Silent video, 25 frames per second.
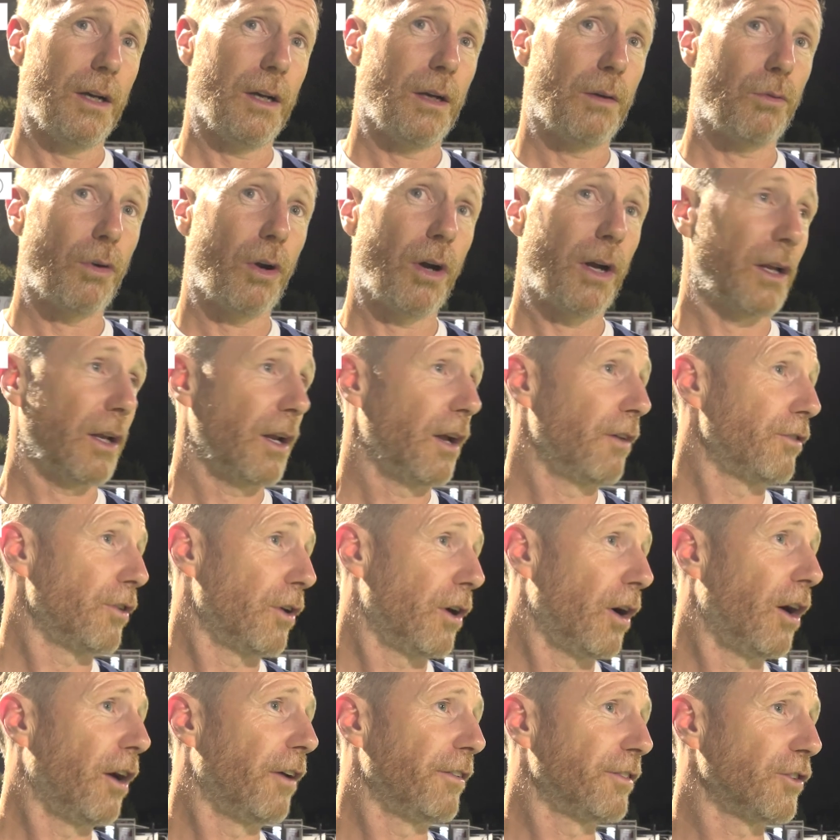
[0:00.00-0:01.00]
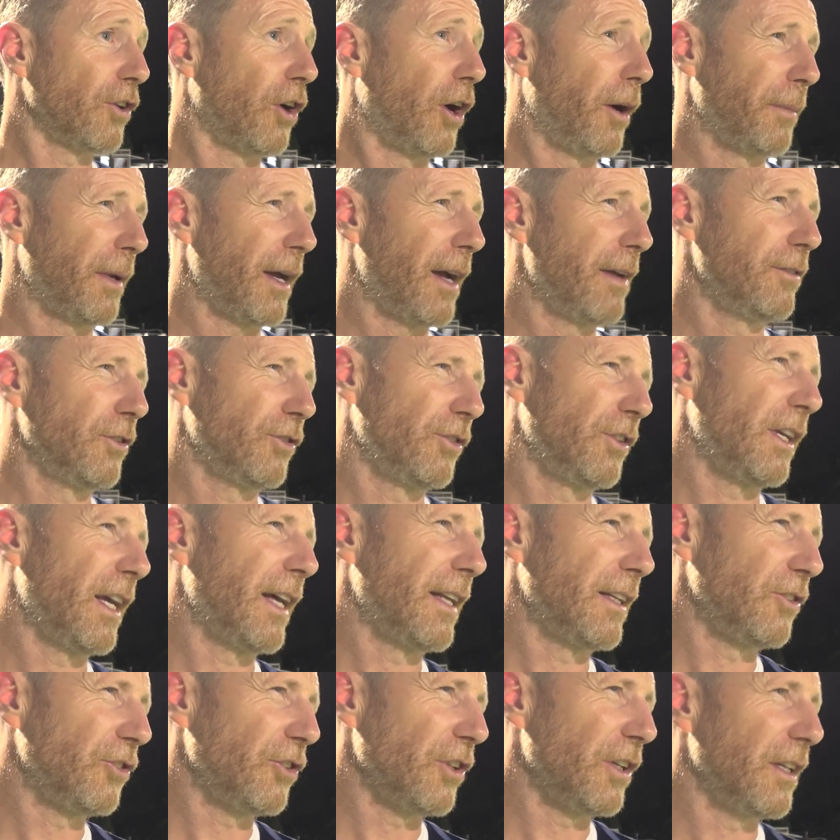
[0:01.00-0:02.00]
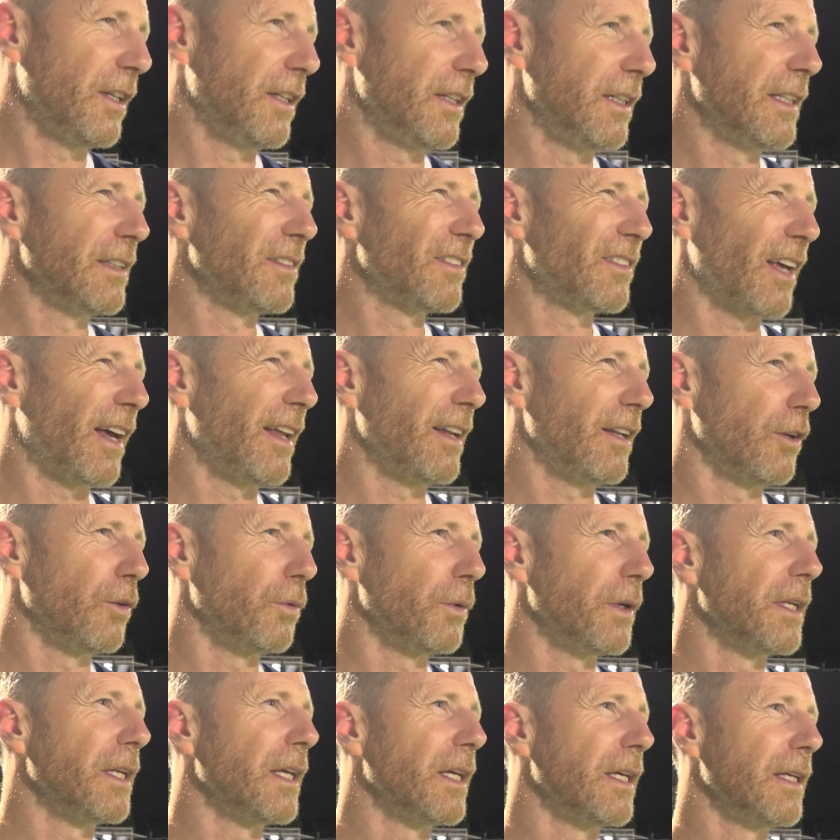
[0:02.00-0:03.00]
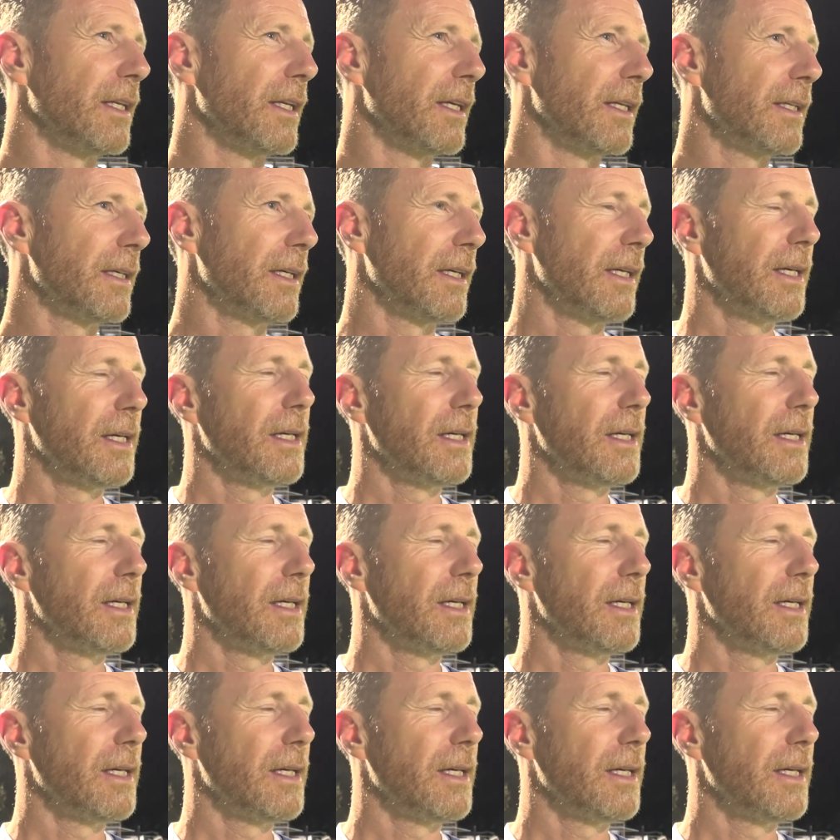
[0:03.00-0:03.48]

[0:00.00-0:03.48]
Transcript: Ryan Glover at half time gave us the energy and the intent that we needed.